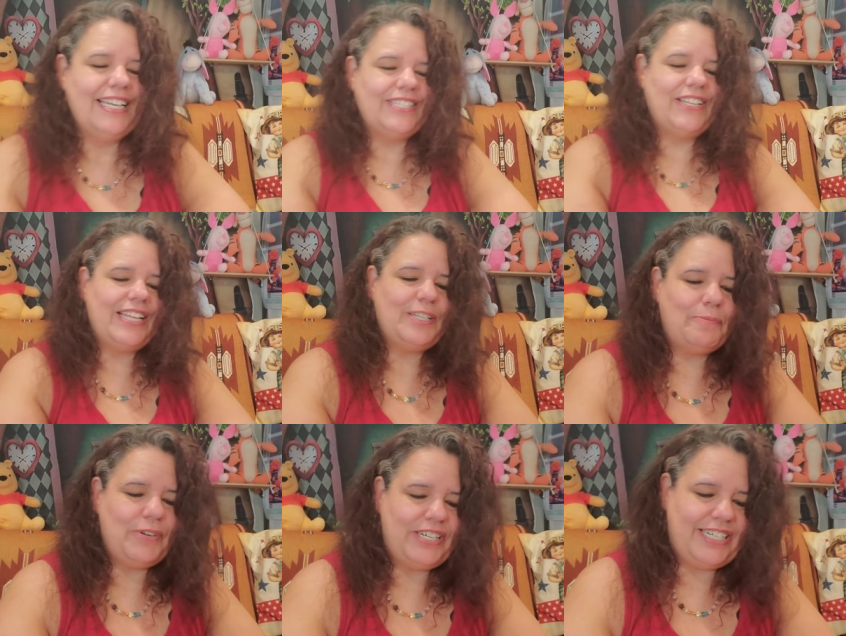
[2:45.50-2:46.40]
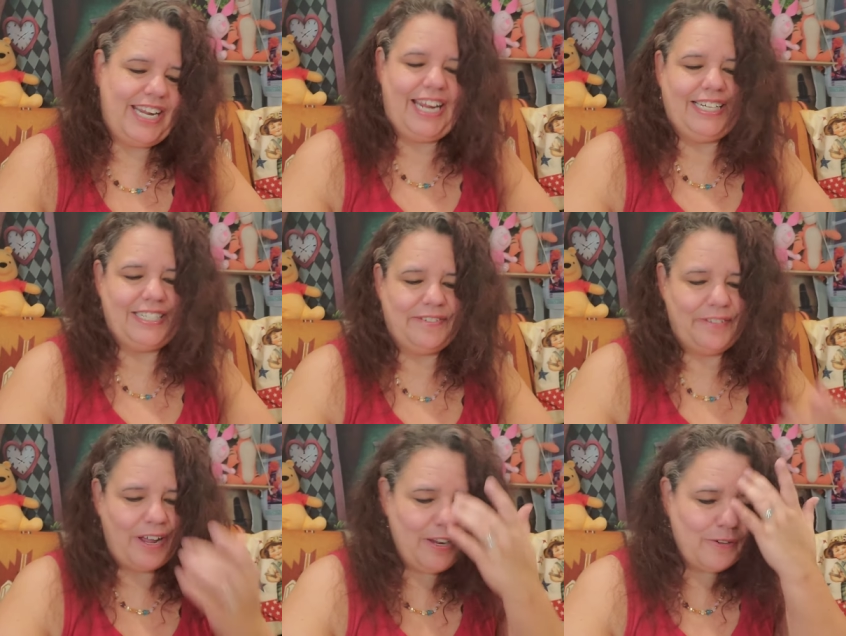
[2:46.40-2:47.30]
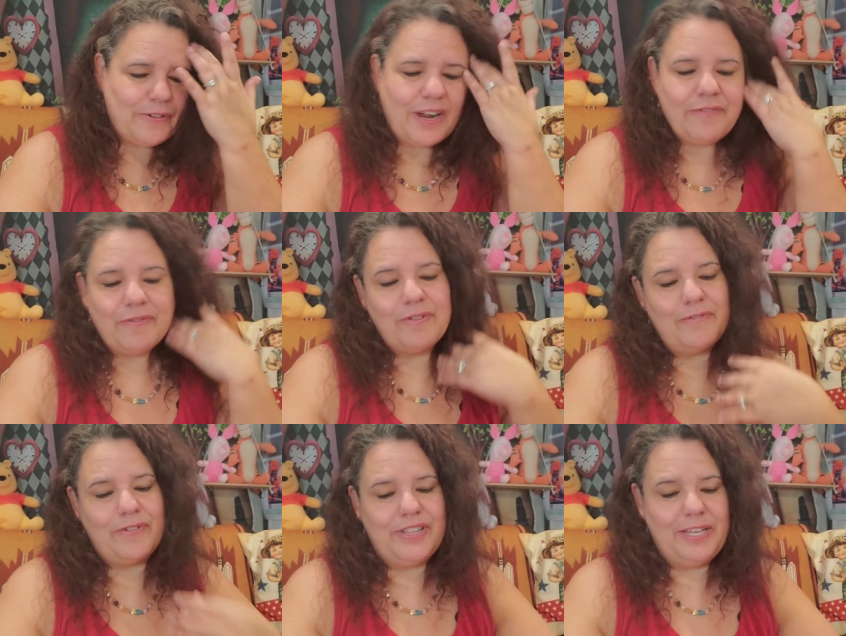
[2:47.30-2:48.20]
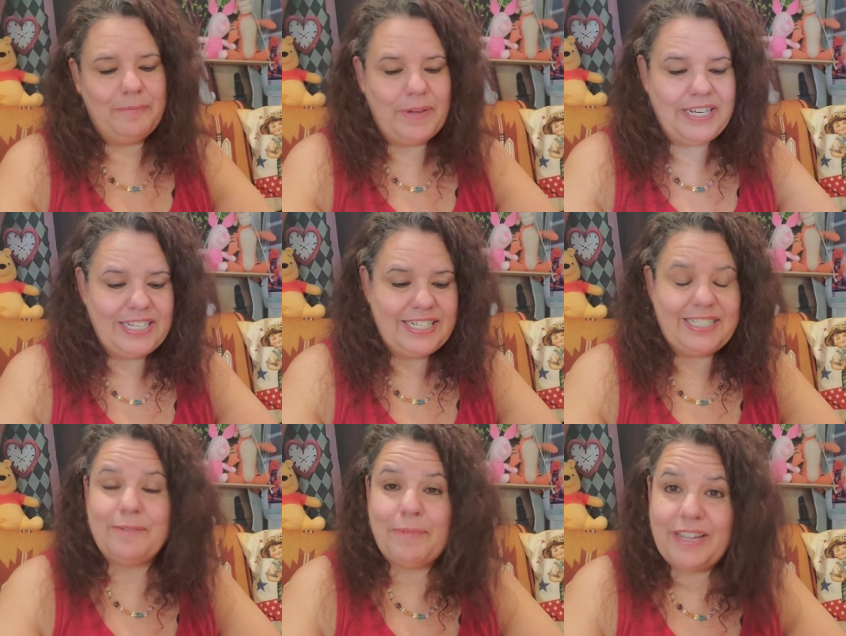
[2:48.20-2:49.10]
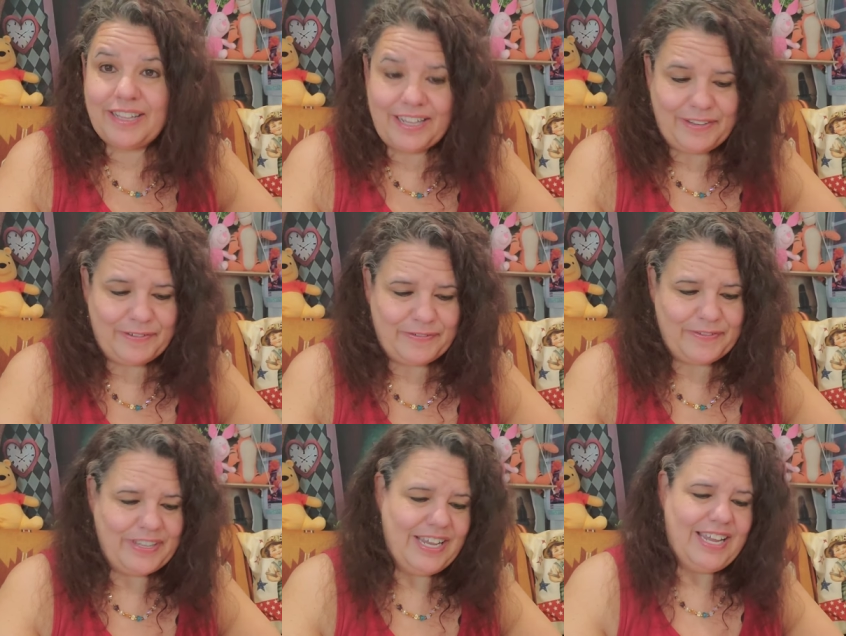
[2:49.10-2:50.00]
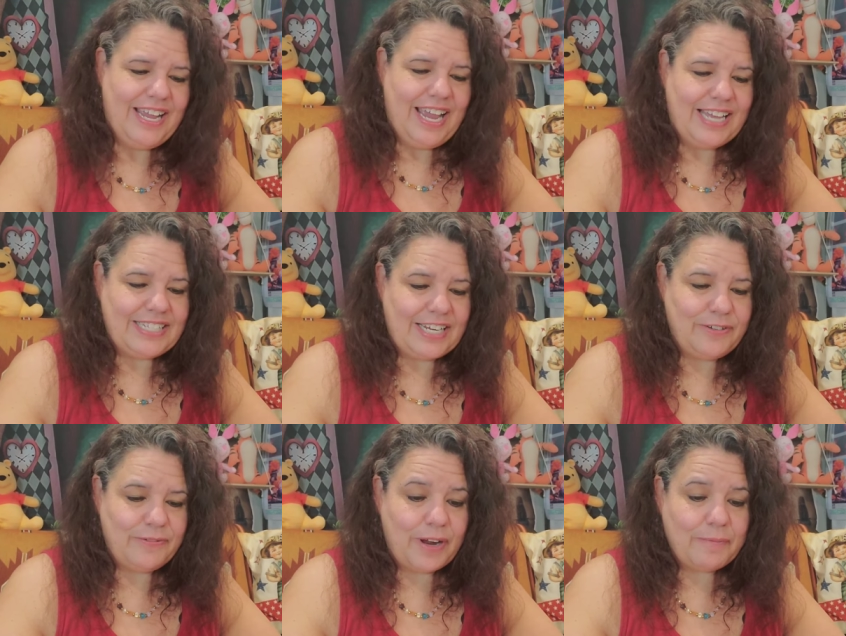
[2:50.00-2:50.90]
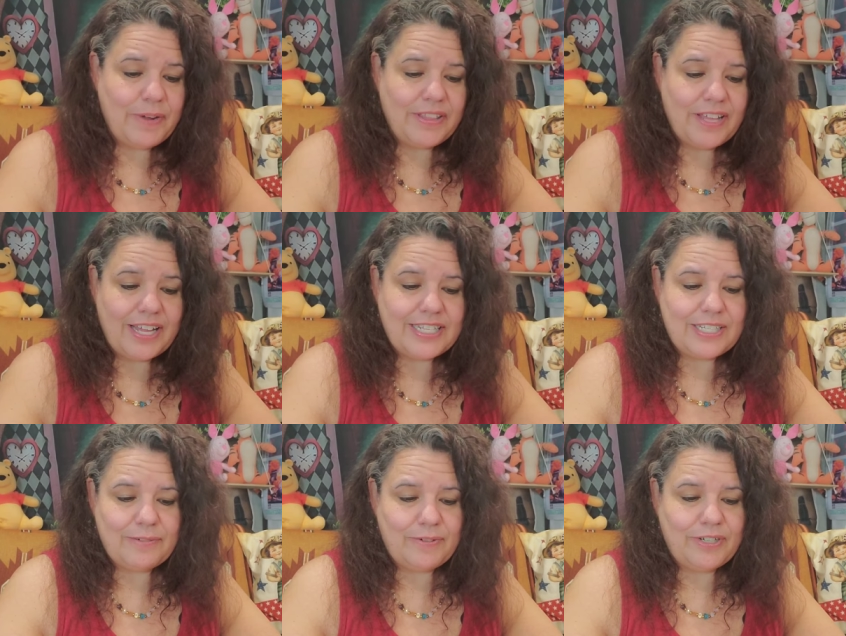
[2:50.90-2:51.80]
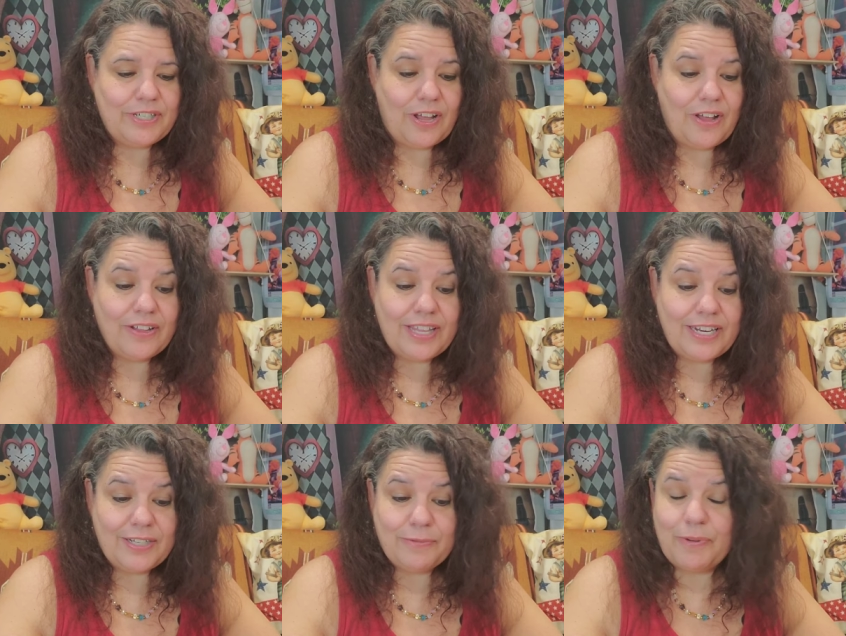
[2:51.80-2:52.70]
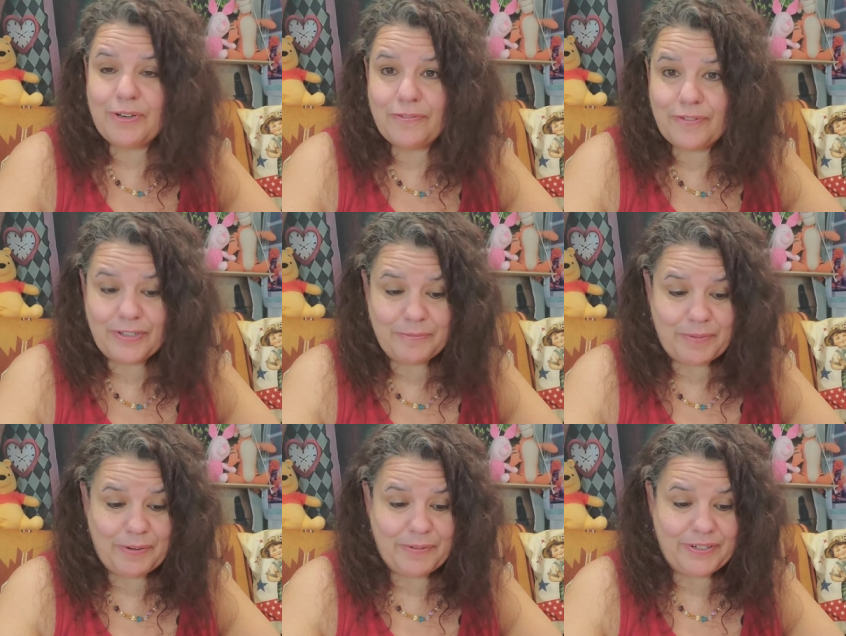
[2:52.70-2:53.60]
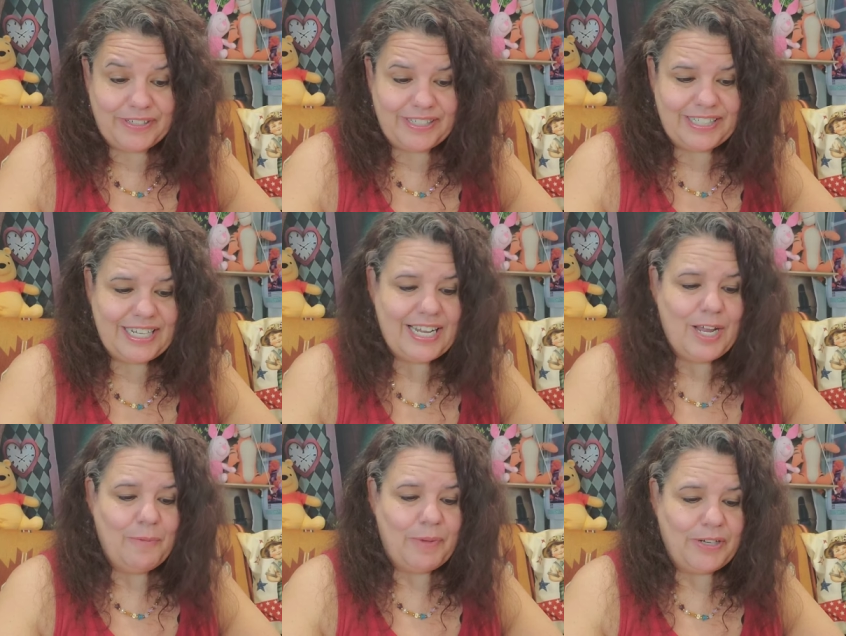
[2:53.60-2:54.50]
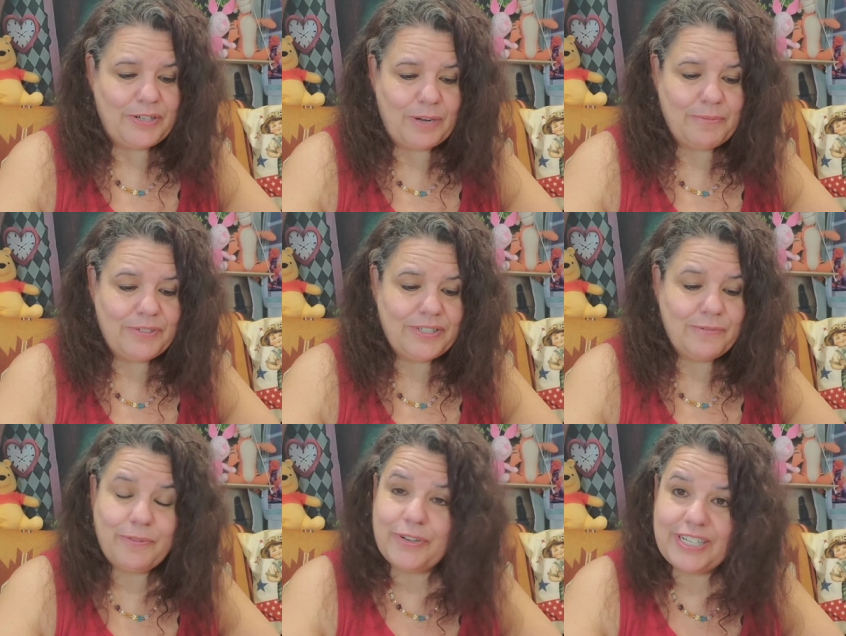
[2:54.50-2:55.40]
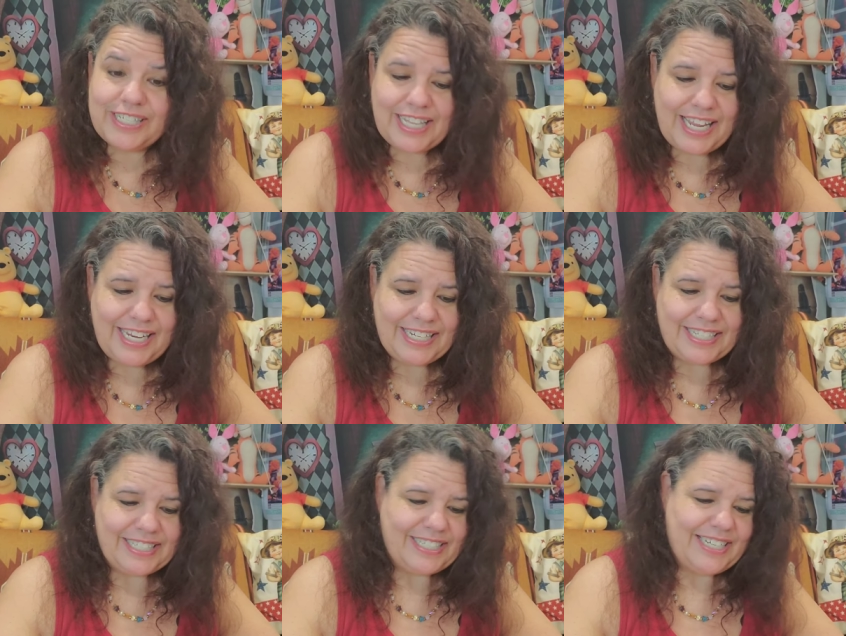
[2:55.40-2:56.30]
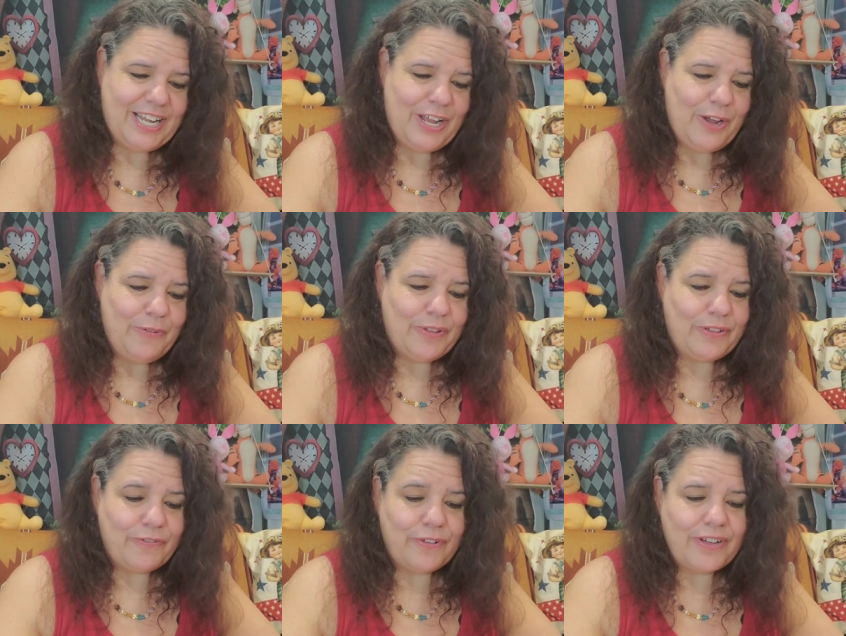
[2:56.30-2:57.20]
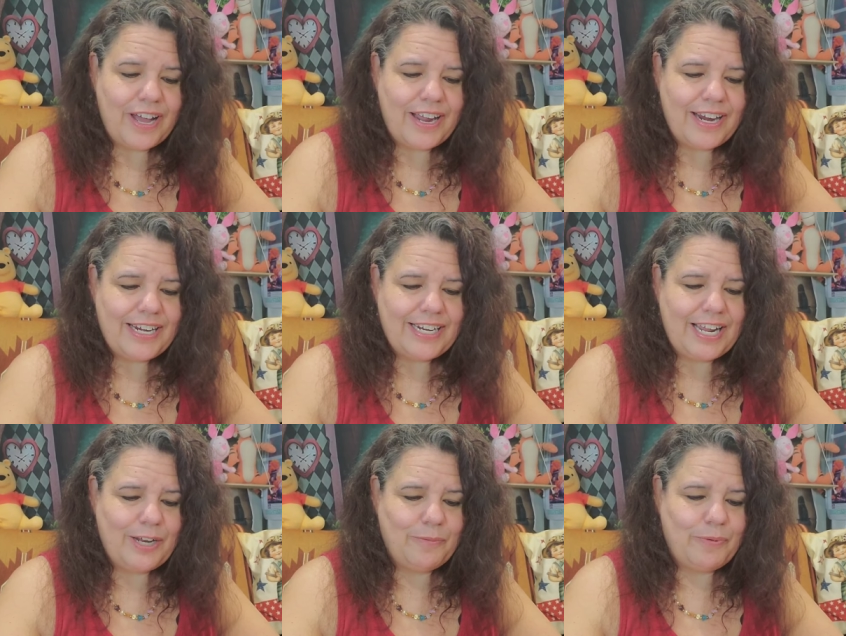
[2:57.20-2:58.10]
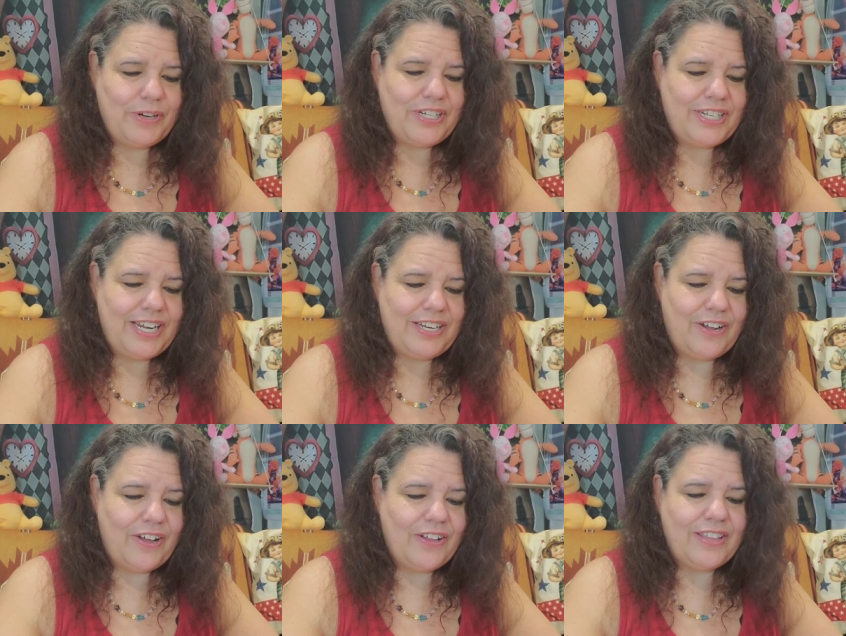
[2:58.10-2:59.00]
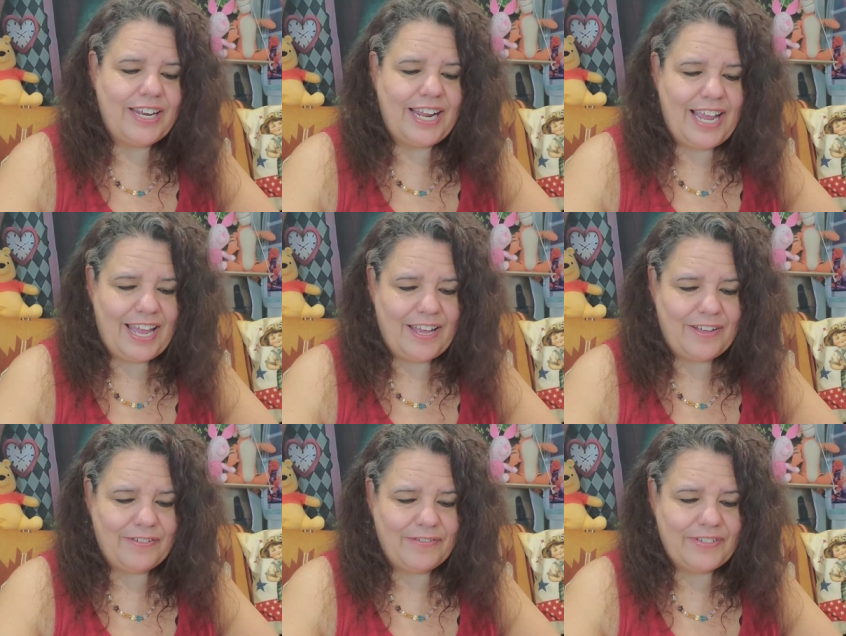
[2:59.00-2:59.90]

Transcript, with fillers: So let's appreciate. I am grateful for the abundance in my life. As I direct my thoughts towards all that is wonderful in my world, my troubles and worries lighten. With a full heart, I appreciate all that I have.